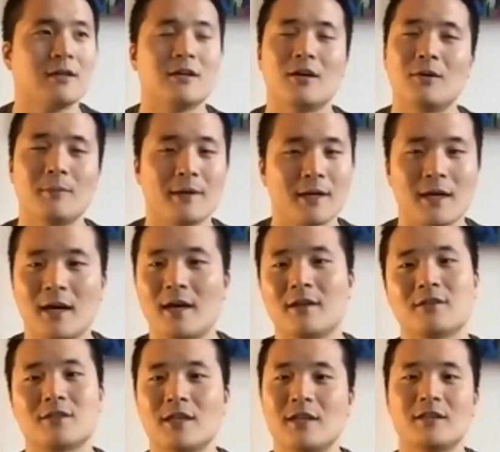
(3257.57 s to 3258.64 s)
Oh my God,
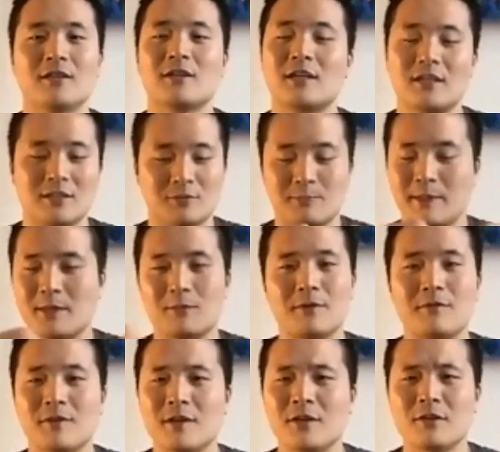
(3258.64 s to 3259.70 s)
it's getting
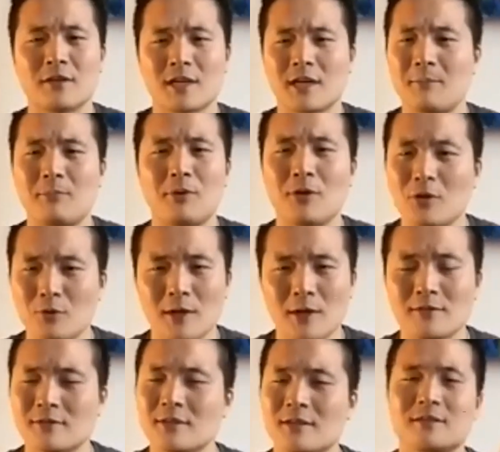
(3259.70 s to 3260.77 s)
revealed. Look how
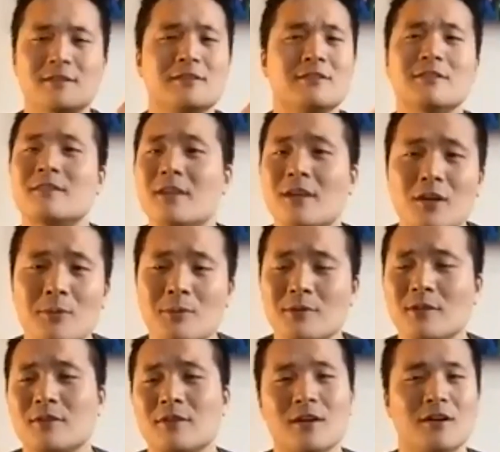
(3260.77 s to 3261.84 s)
polarized it is. This is terrible. The
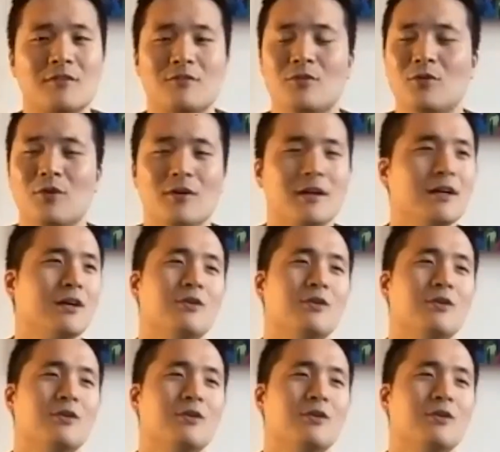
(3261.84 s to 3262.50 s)
tug of war.